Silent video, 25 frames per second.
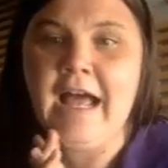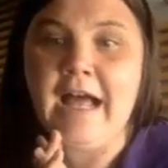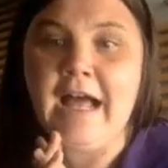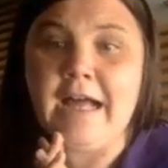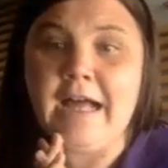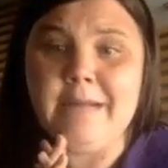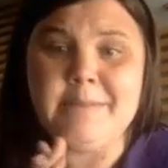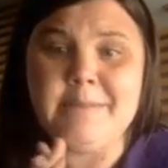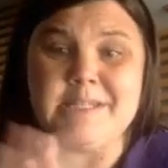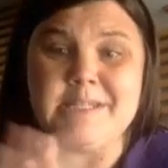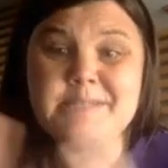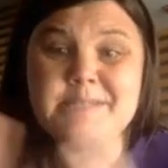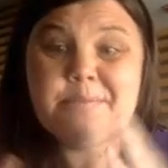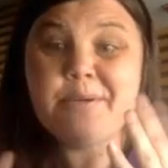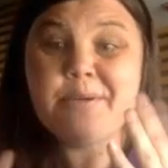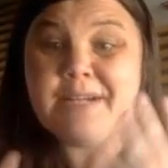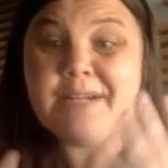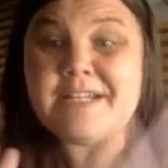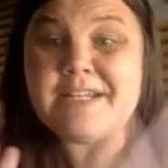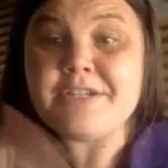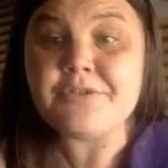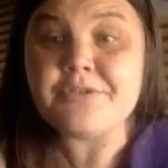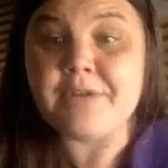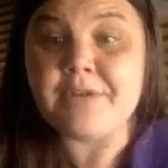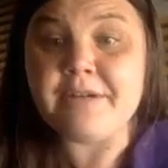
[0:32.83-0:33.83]
It's pretty
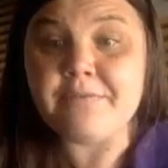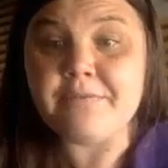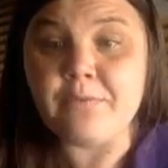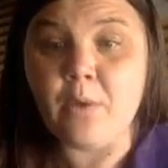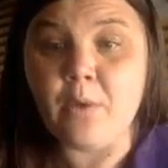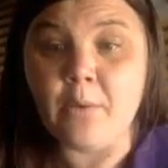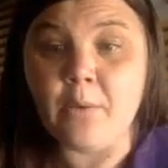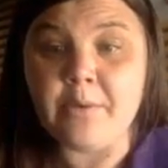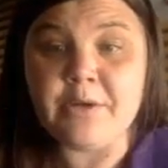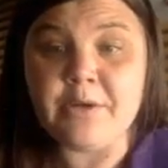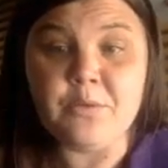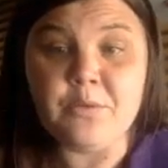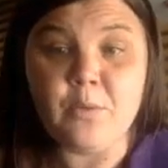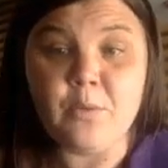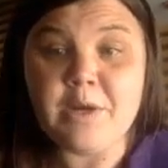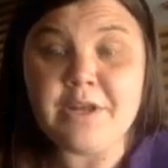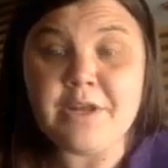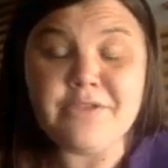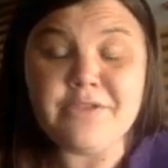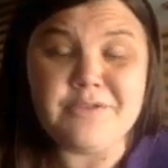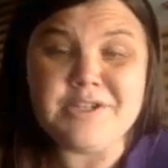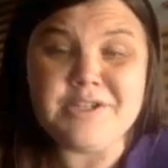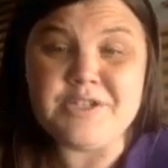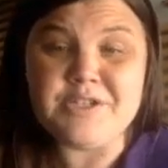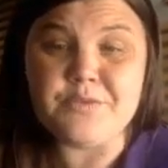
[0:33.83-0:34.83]
straightforward, and one of
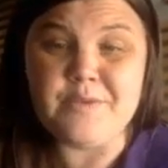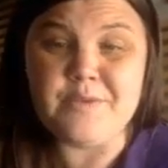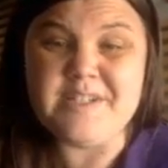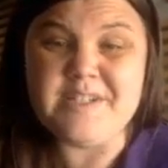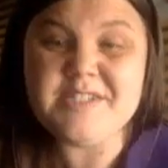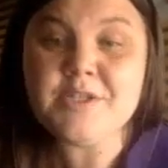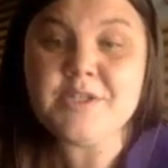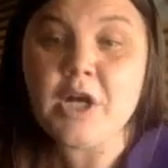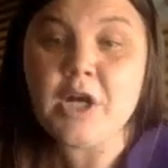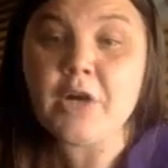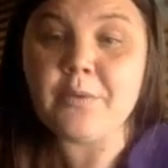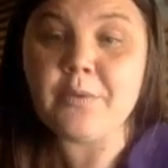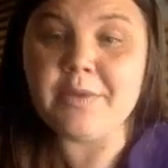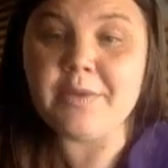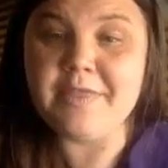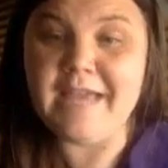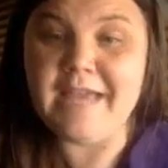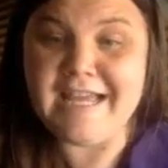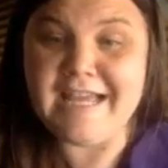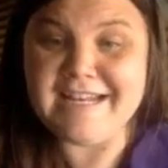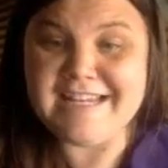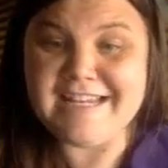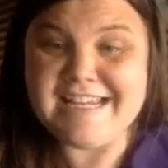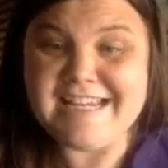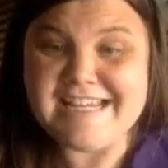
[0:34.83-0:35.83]
the reasons we start with
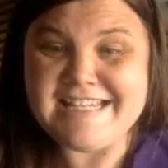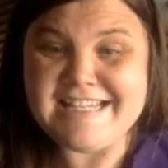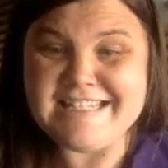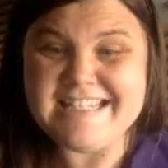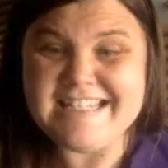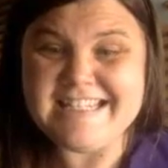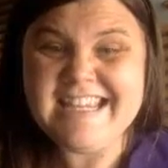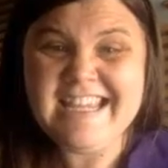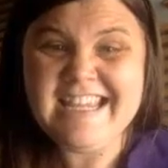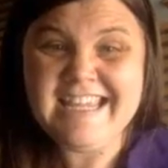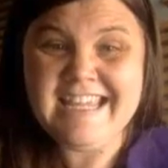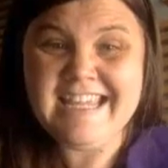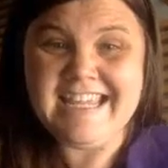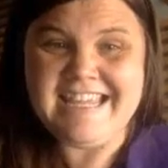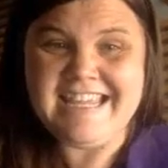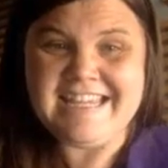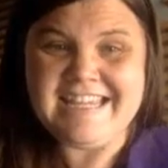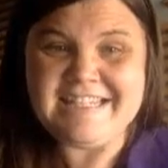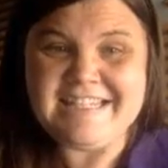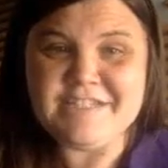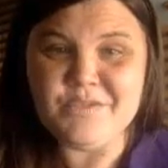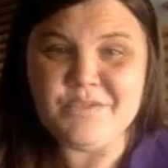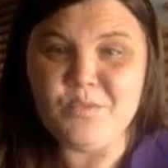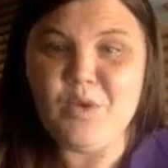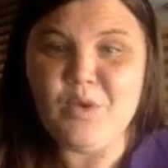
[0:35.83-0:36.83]
that is
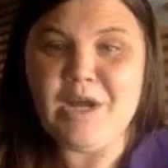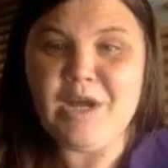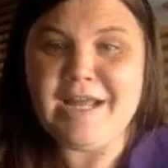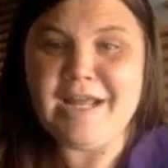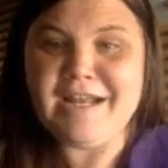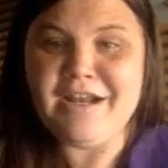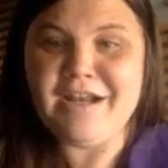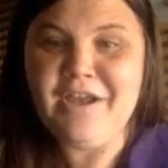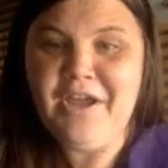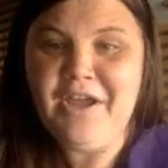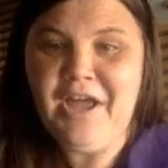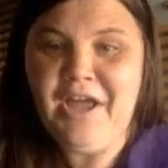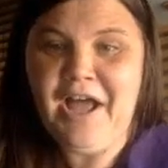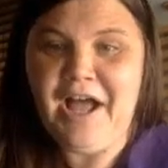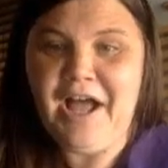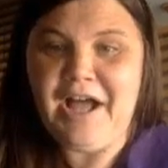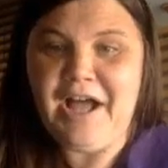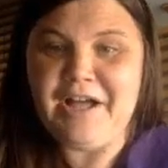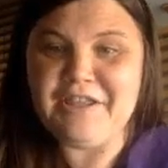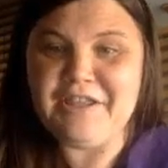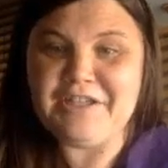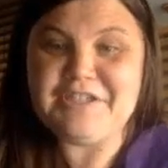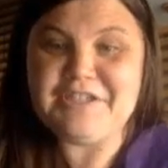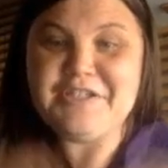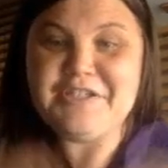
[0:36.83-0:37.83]
it's one
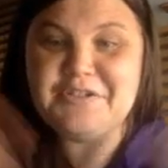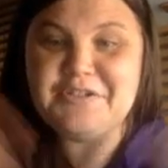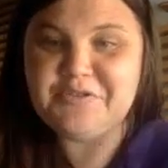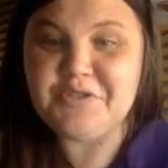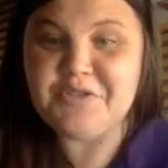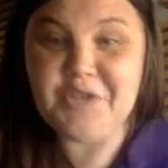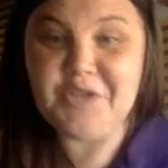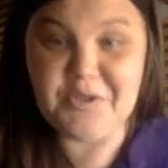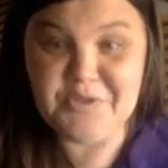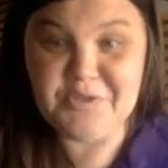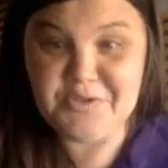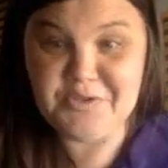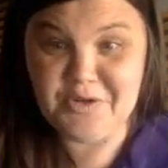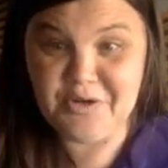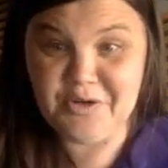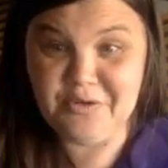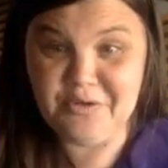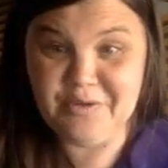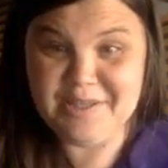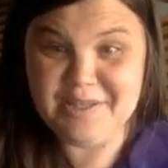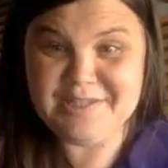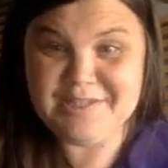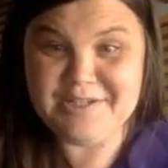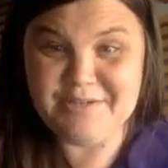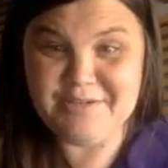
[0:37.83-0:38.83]
that students don't struggle
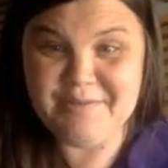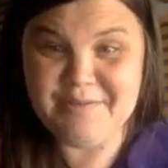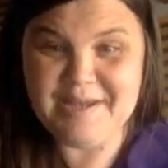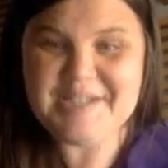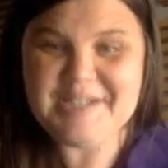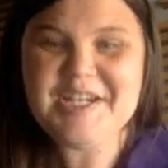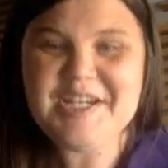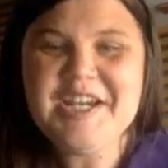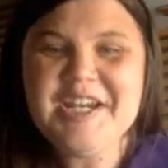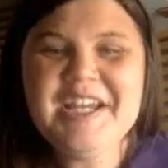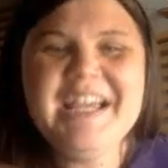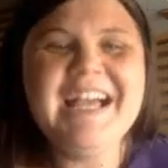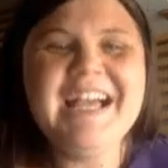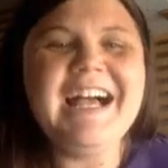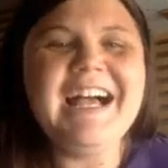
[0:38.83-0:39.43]
with too much.